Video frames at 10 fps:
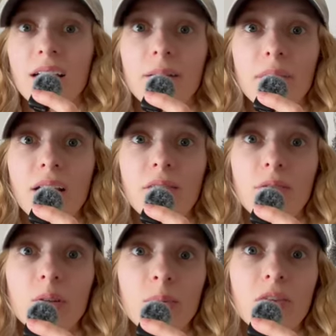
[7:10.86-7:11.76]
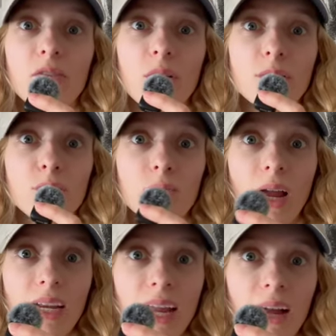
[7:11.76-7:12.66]
I'm going to throw up the photos
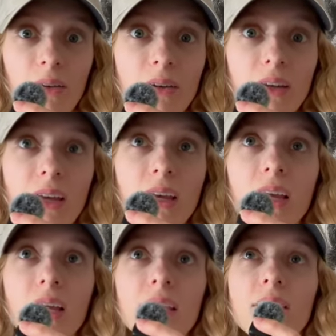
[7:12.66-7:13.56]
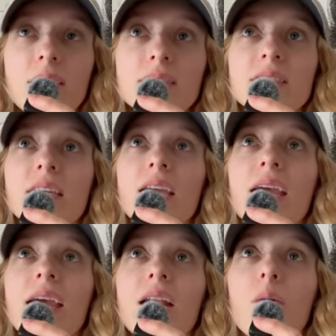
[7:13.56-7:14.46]
right now. You can see
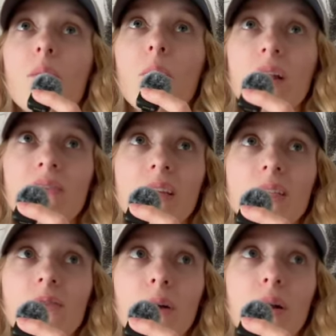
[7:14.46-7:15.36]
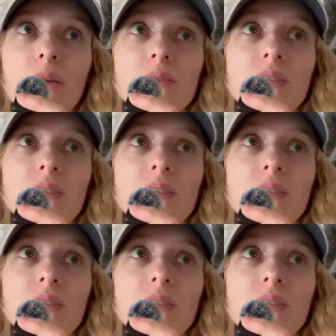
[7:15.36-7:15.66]
in one of these photos,